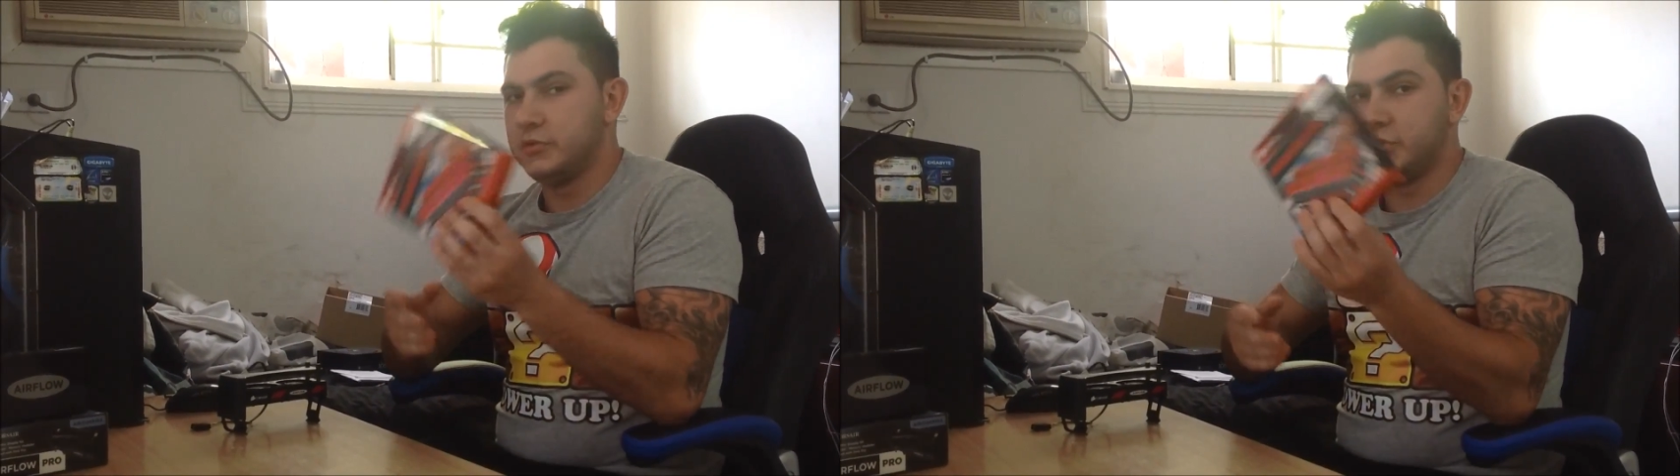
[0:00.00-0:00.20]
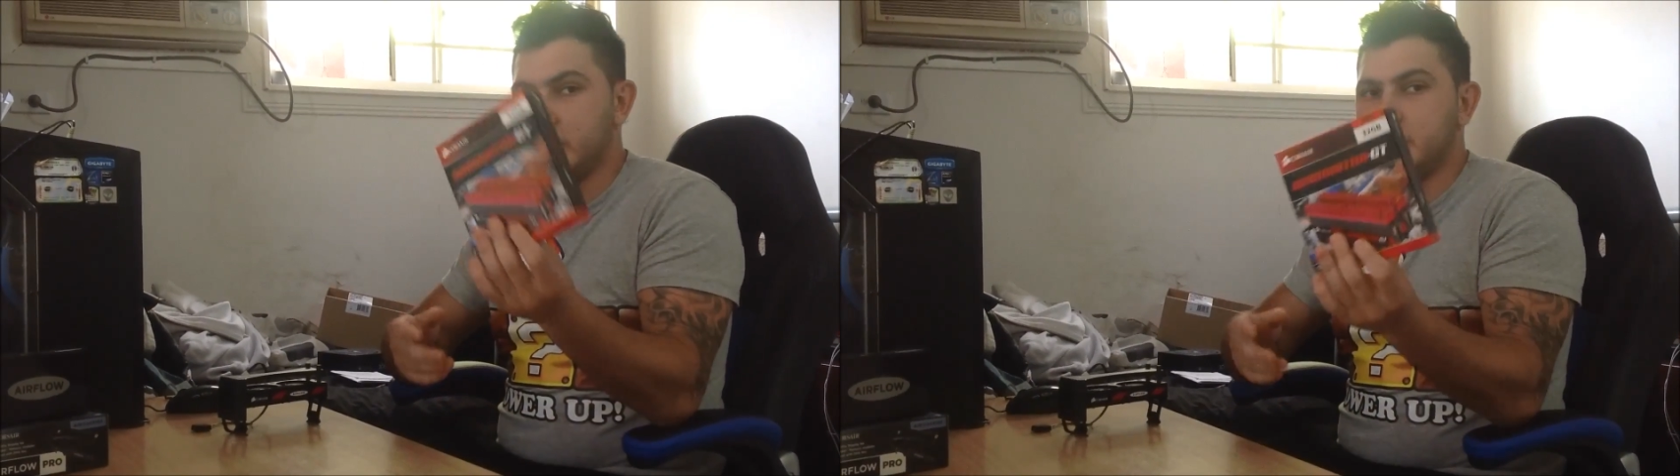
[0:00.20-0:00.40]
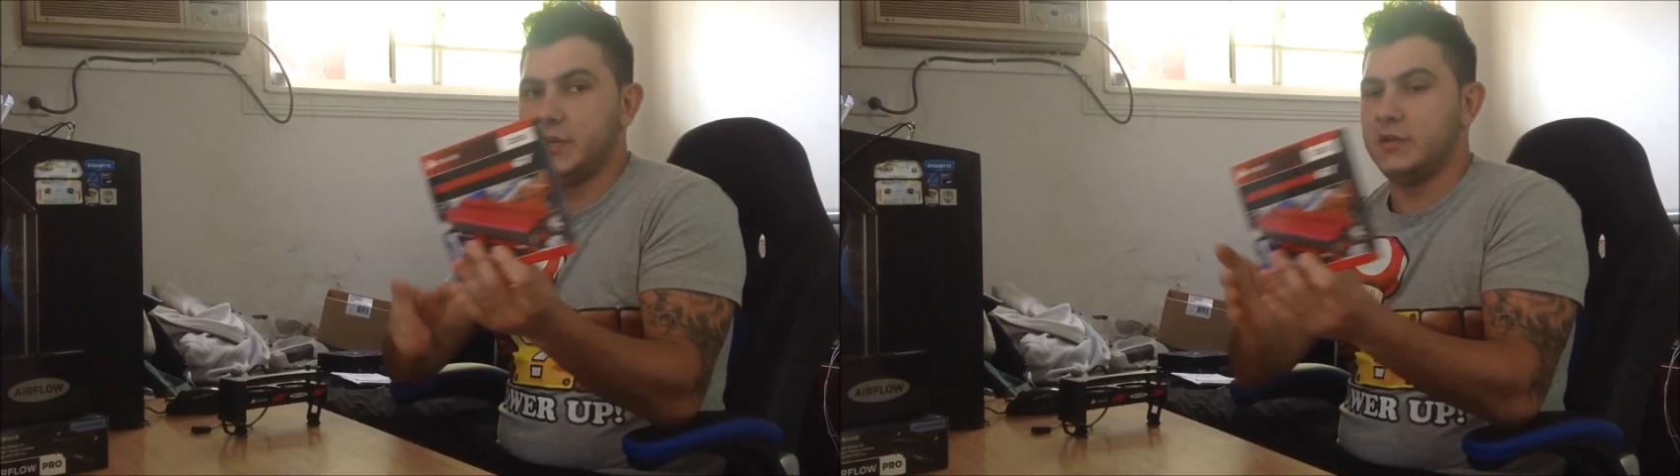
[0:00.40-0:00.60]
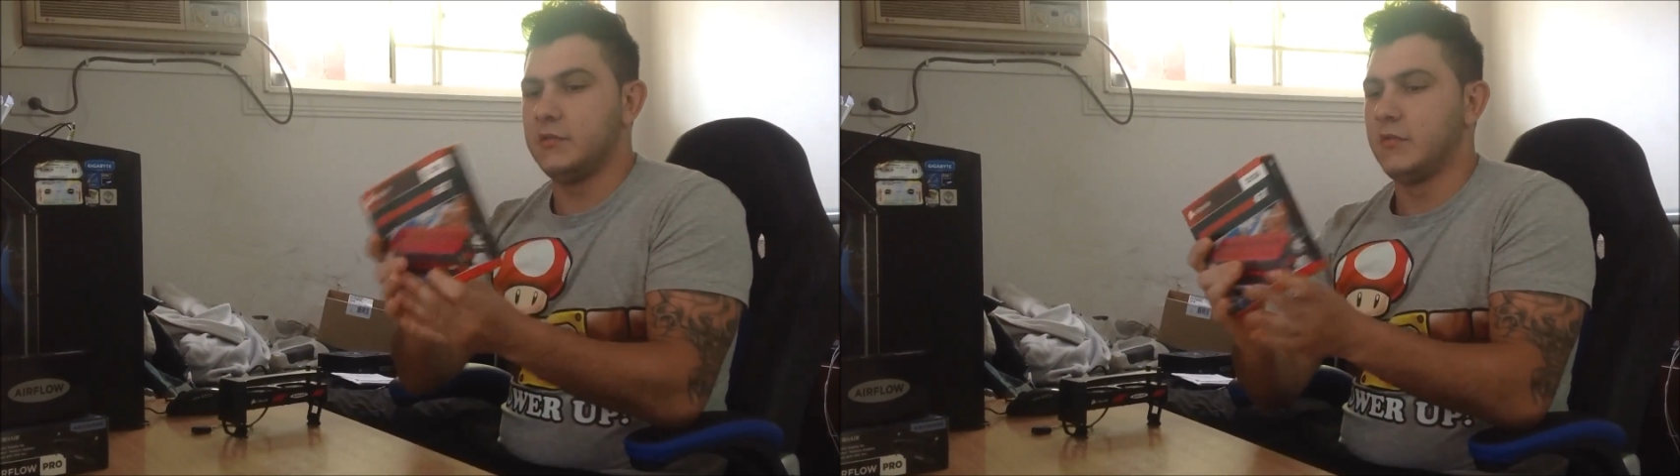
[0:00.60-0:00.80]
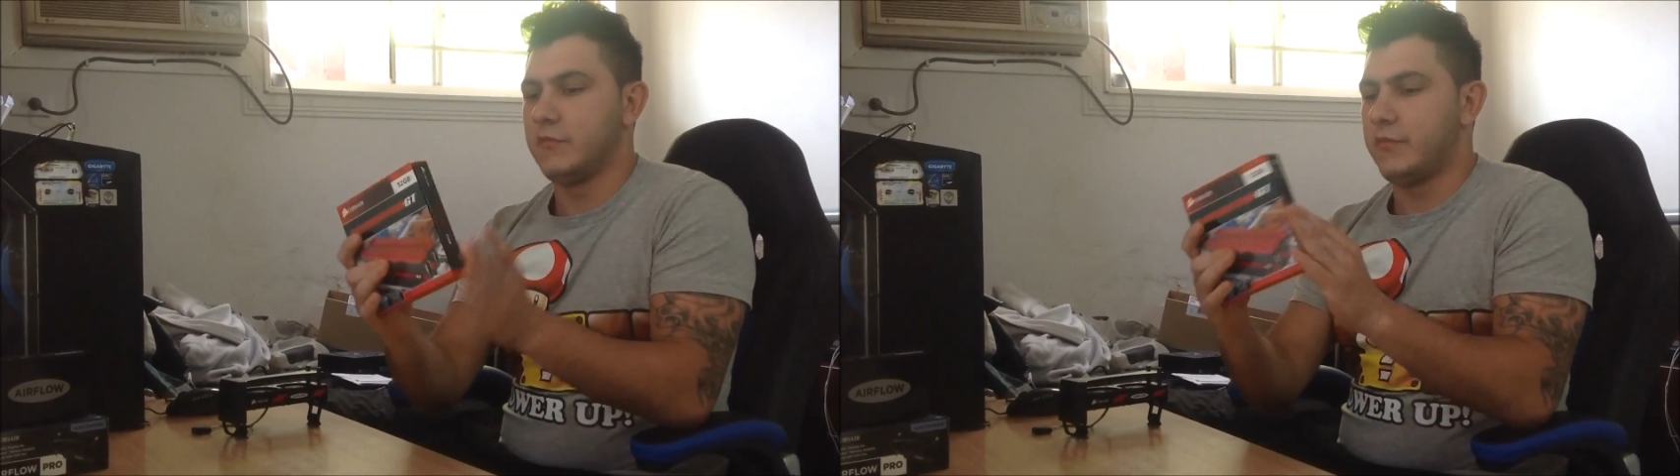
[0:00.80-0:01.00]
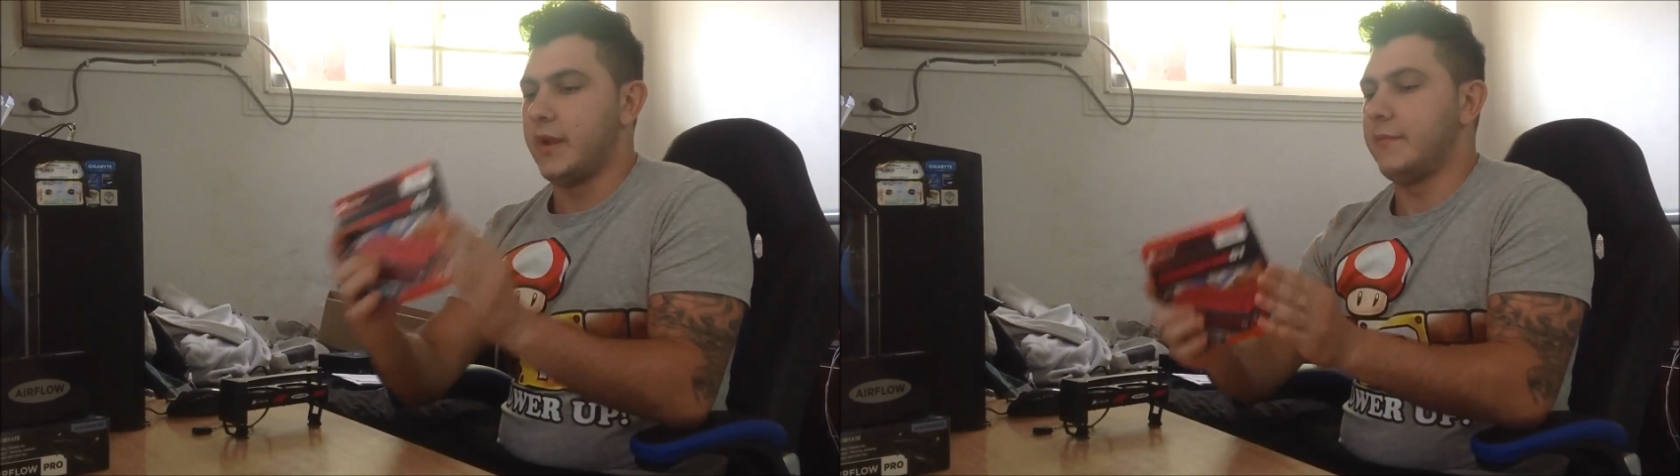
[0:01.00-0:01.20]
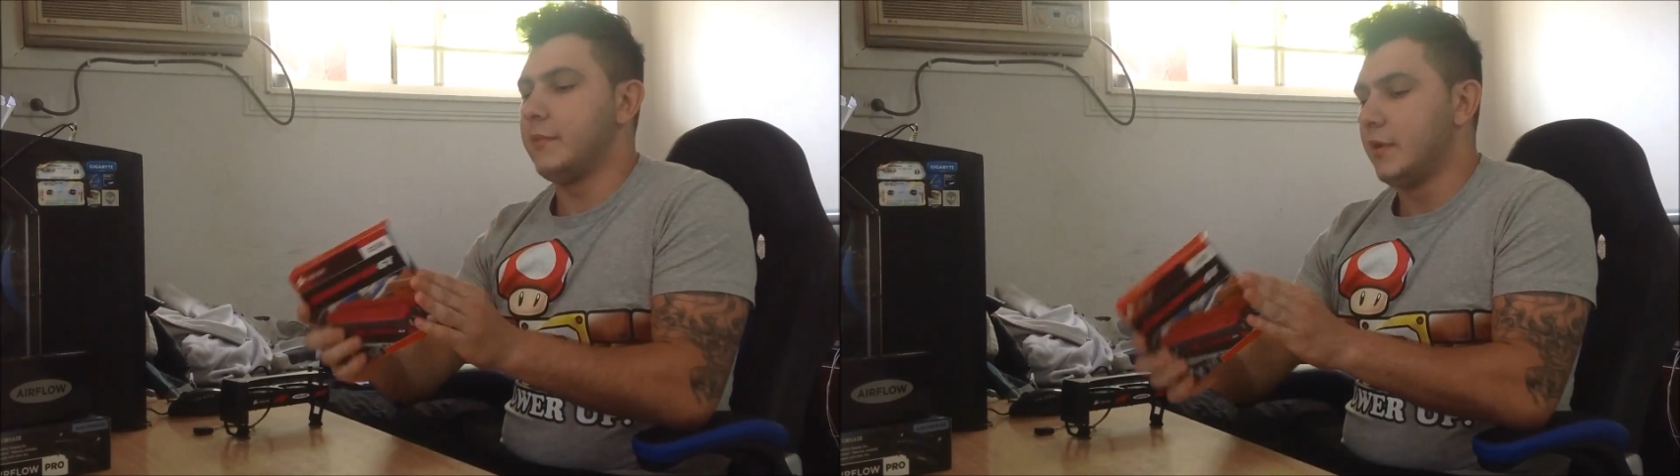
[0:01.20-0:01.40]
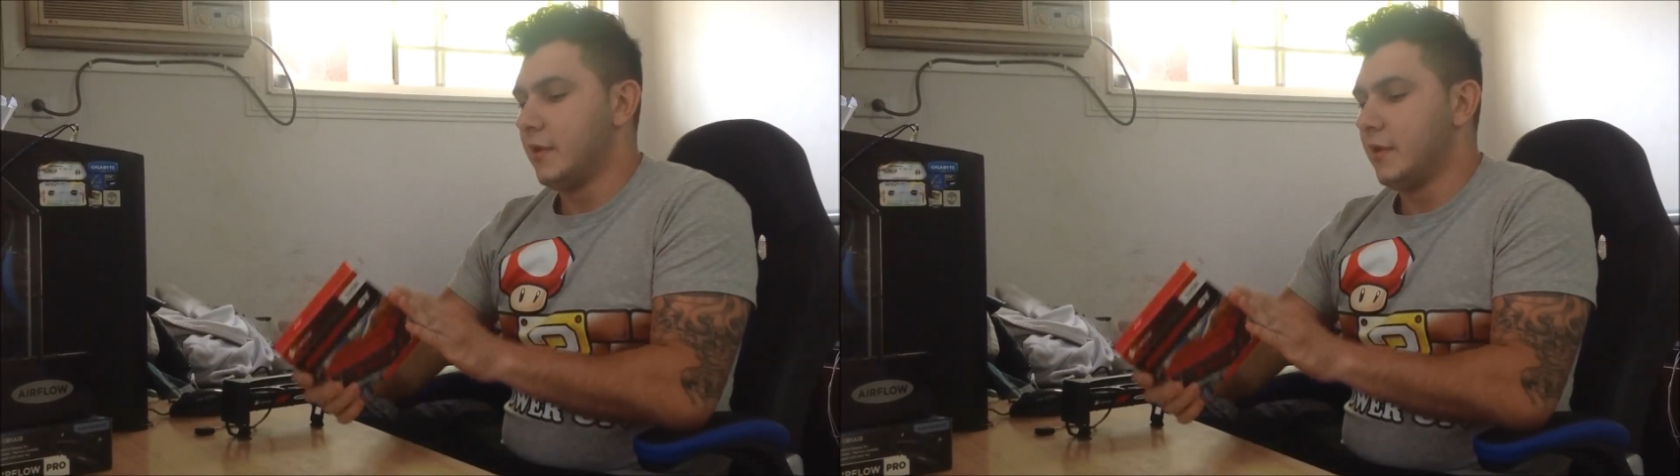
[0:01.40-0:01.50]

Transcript: GT RAM.